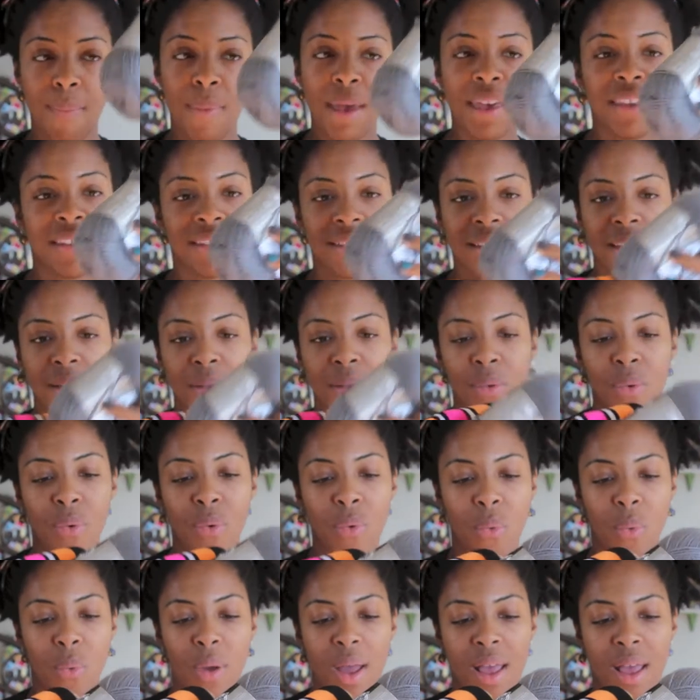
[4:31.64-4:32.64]
mixed it
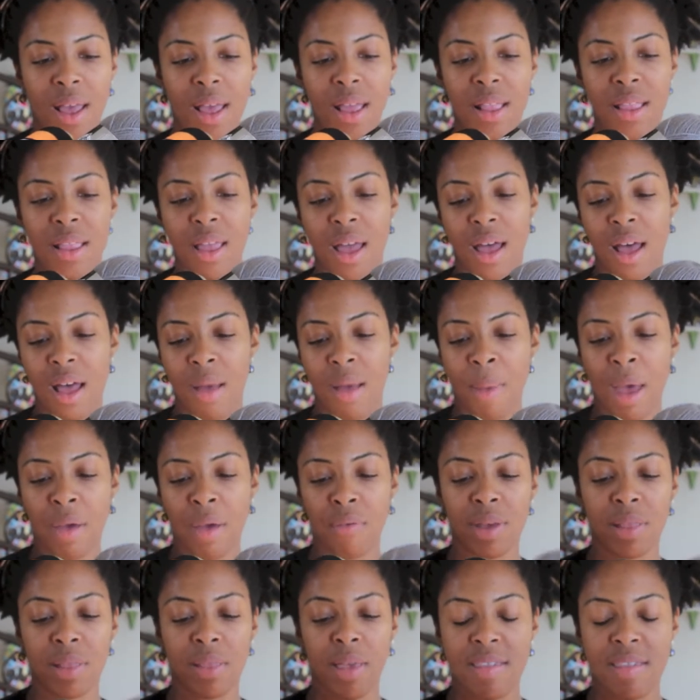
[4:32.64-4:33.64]
when I
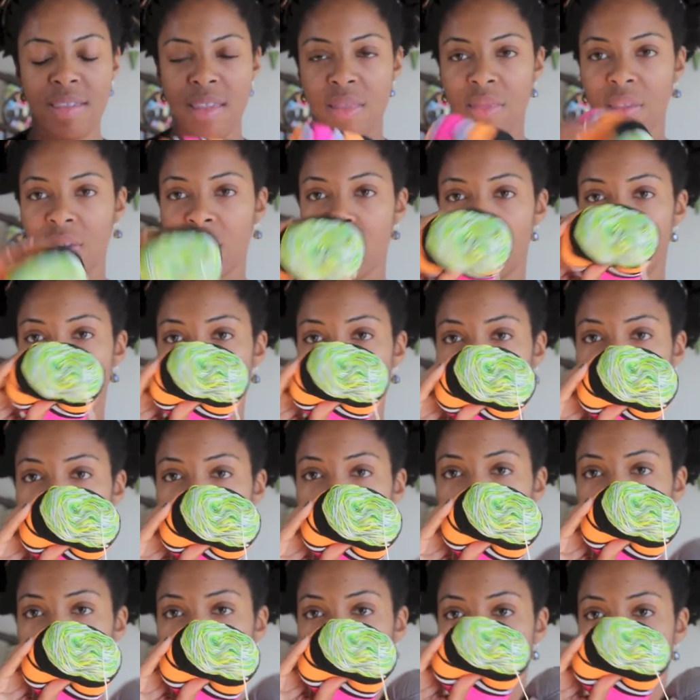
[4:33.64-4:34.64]
realized that this is really
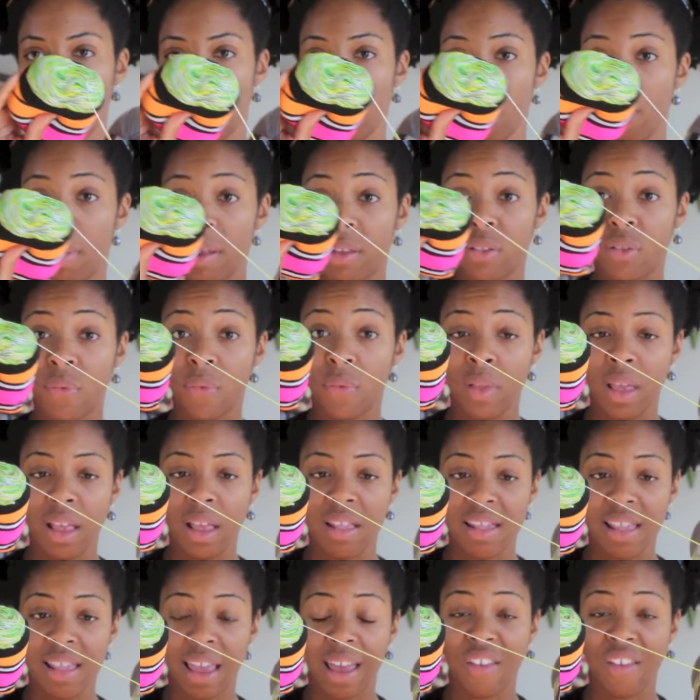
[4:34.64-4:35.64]
lovely yarn, but
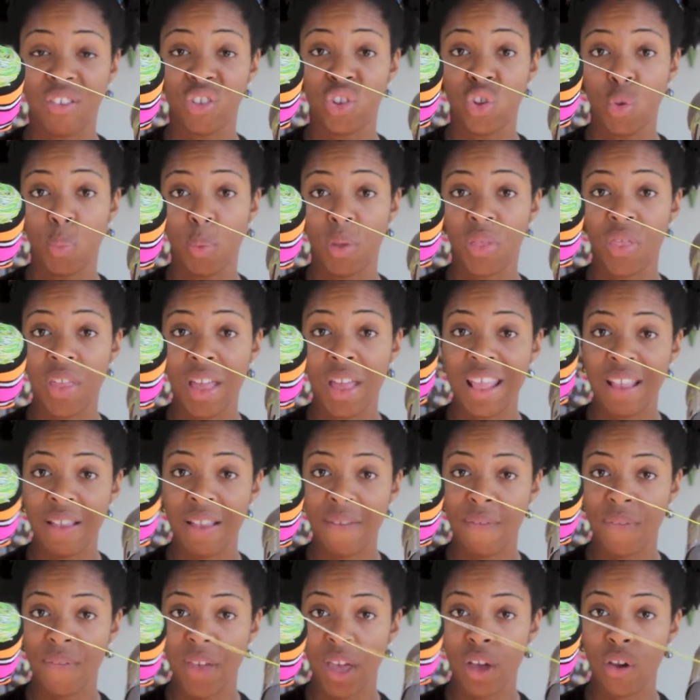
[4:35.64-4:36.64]
it's like a super thin
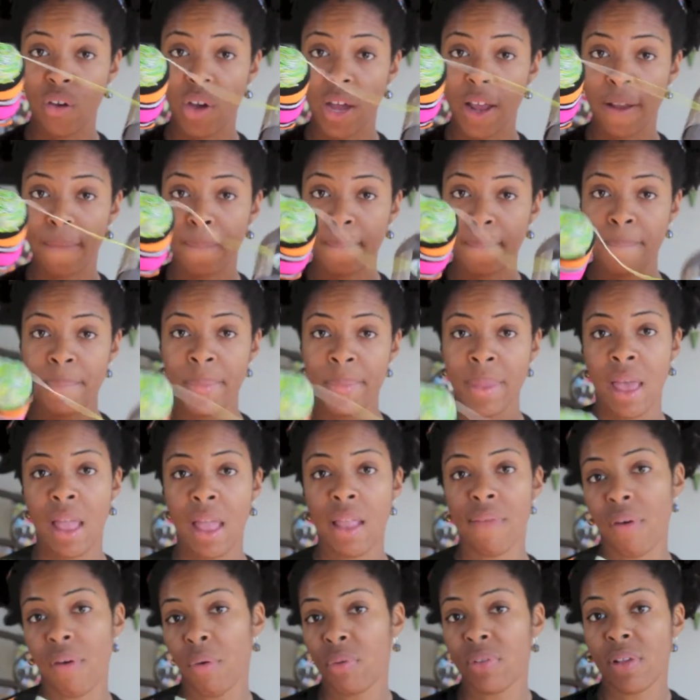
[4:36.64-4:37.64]
fingering. And
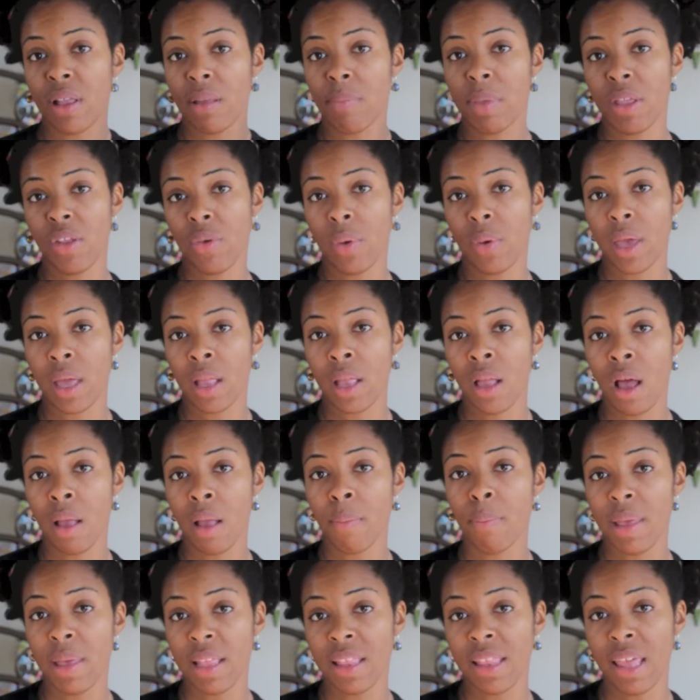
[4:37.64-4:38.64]
if I was going to be doing it
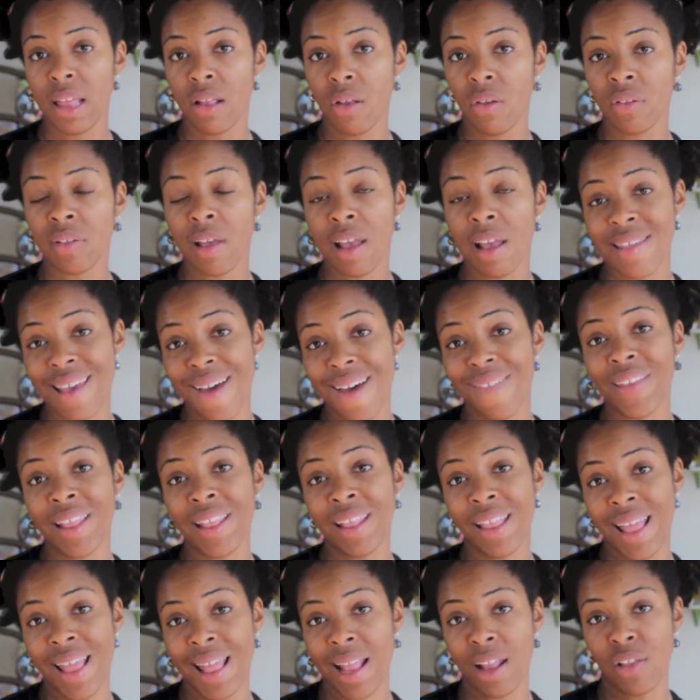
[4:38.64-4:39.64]
on big needles, I
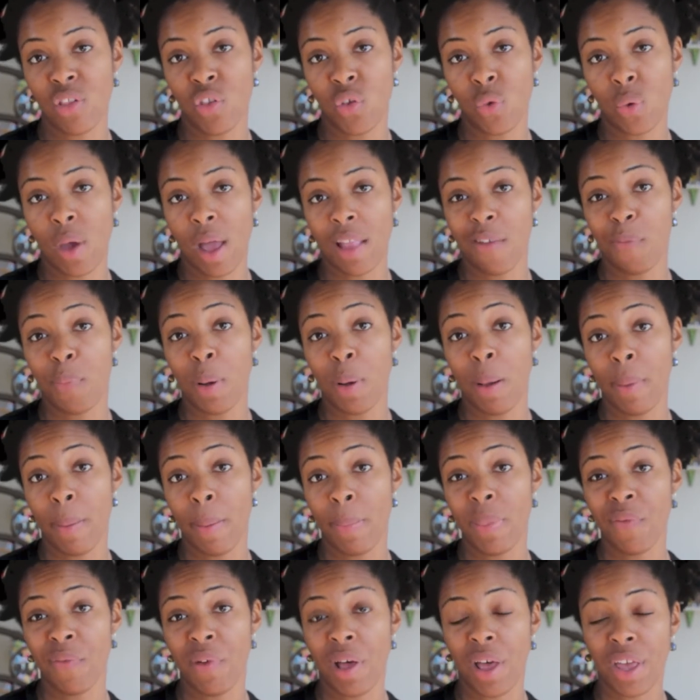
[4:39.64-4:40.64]
definitely needed to kind of pump
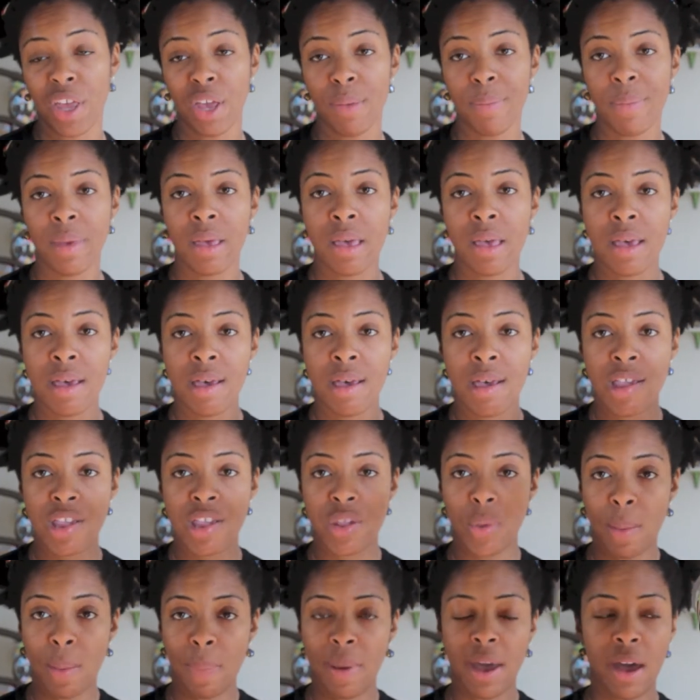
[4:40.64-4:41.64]
up the volume.
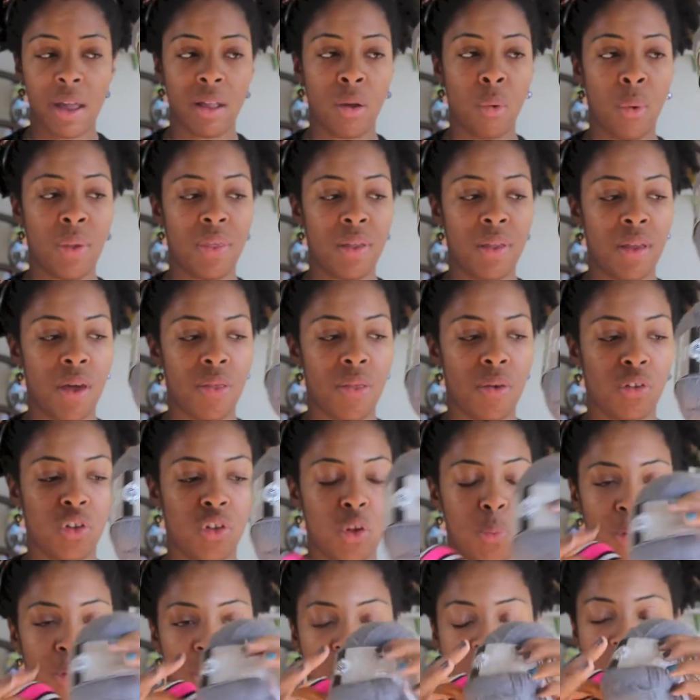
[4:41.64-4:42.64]
So I paired it with another
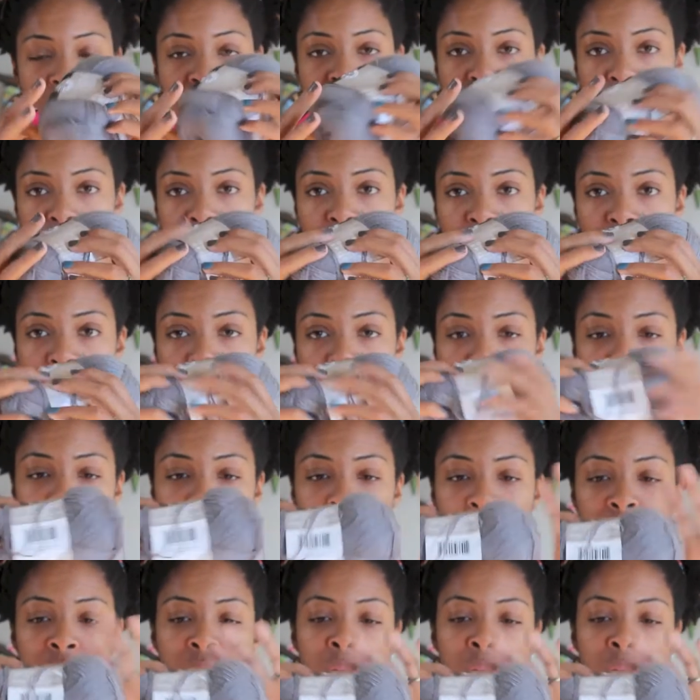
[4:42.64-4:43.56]
super thin fingering,